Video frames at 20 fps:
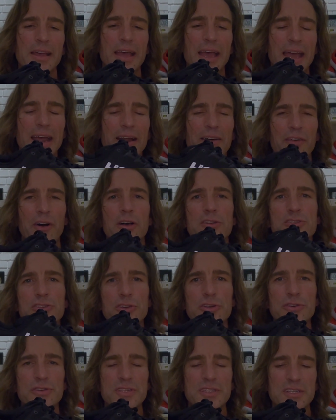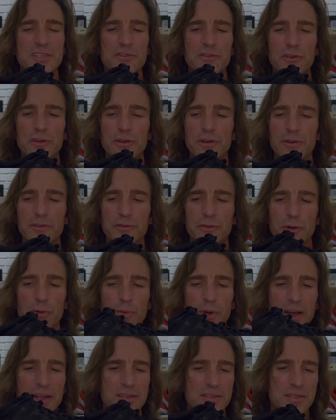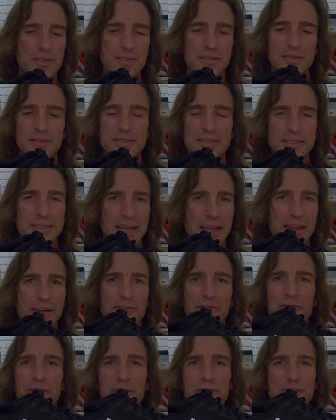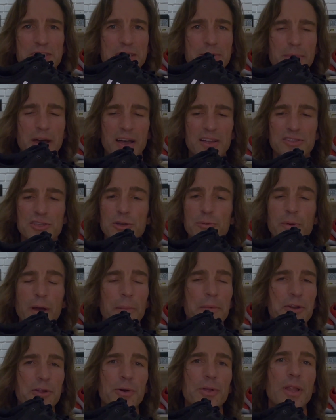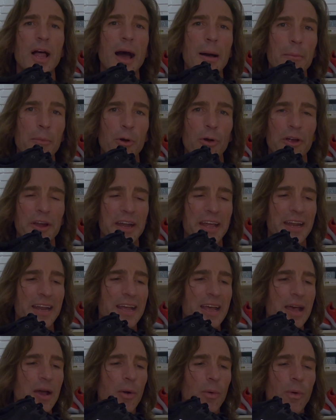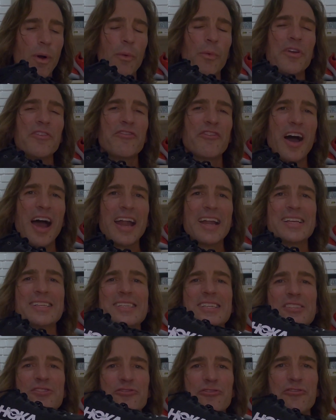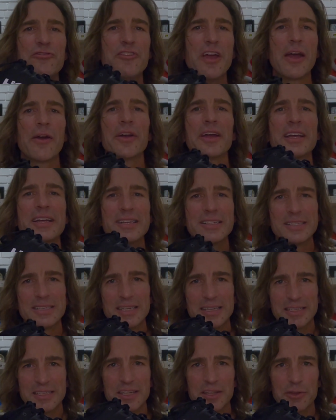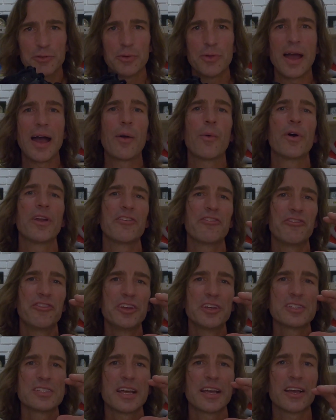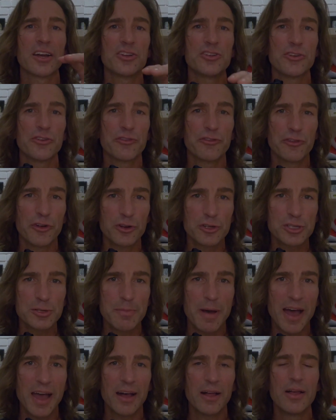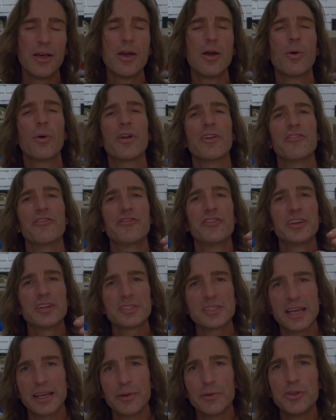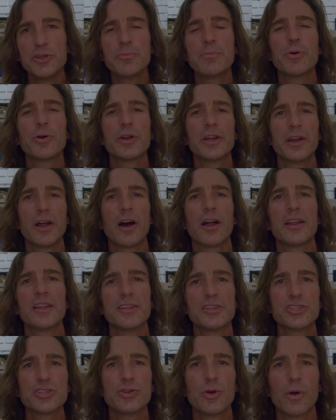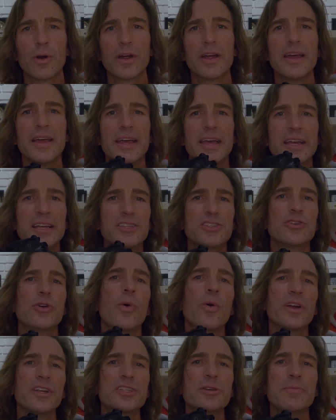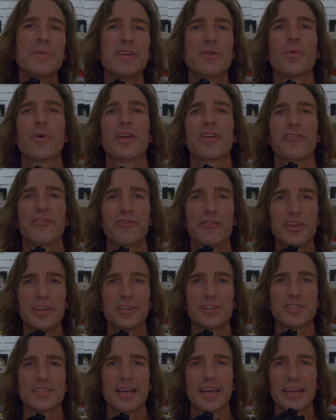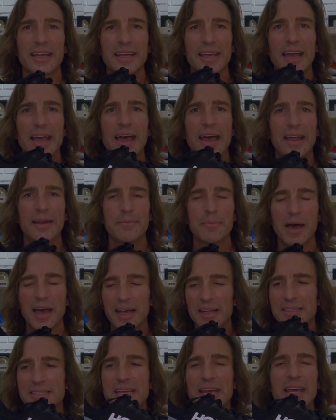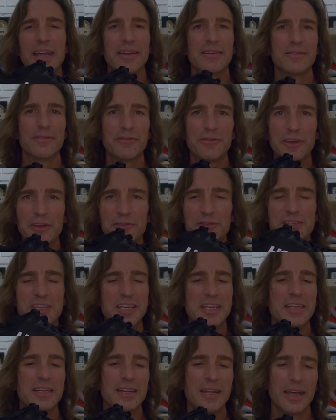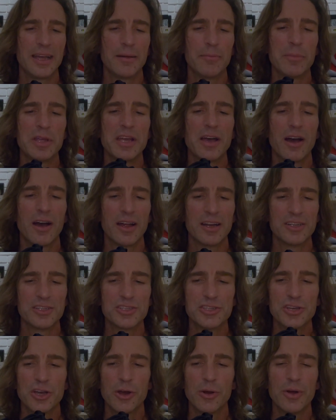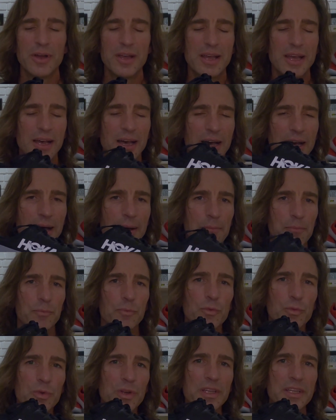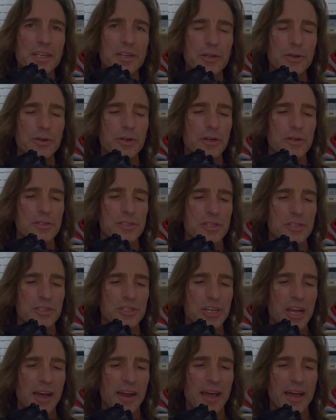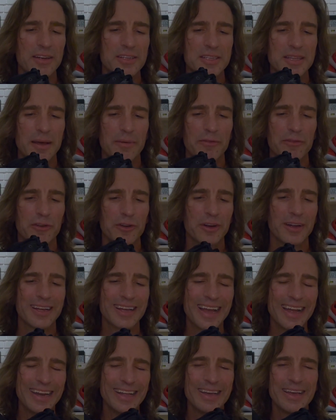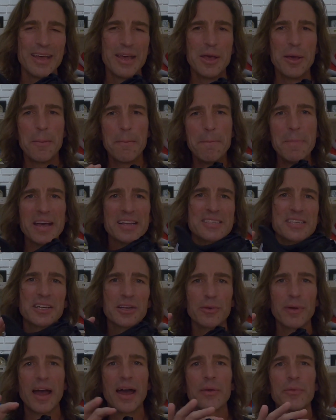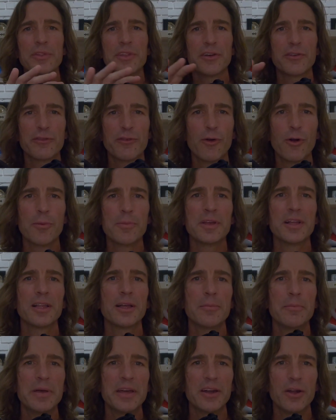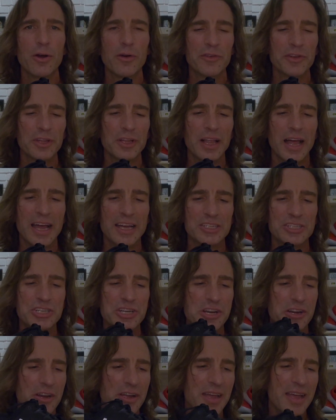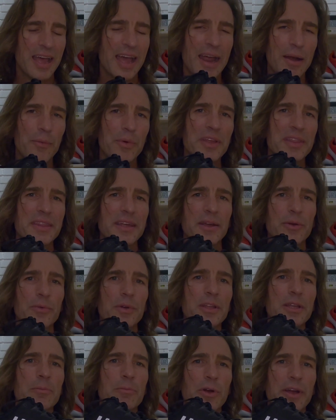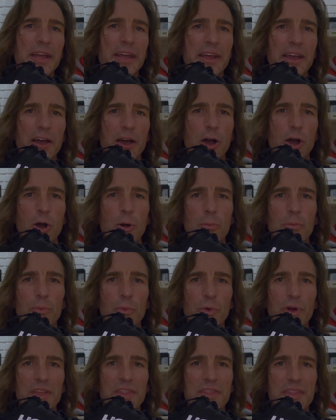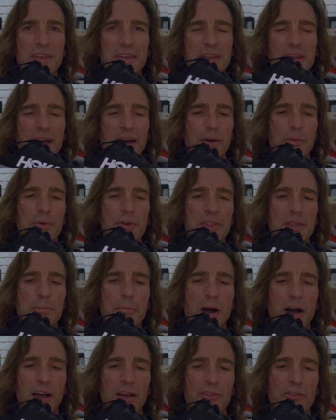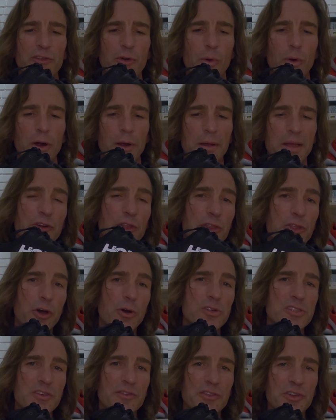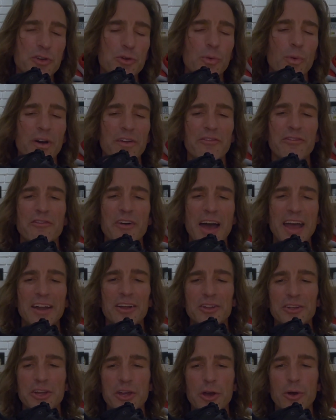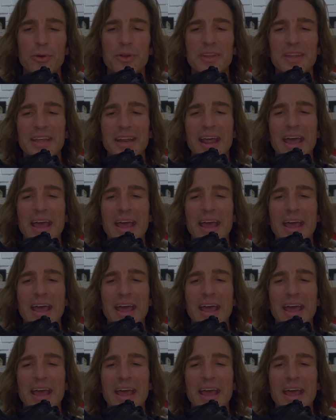and I've also used this for runs 10, 15 miles. You can probably do a lot more in it. What we find is it's very consistent throughout. What it feels like on your first mile, what it feels like when you put it on in the store is going to be what it feels like at mile 10, 15, and beyond. So really kudos, shout out to them for kind of messing around with their formula a bit over the last year, and we think really bringing it home with the Mach 4. For those of you, one final note, that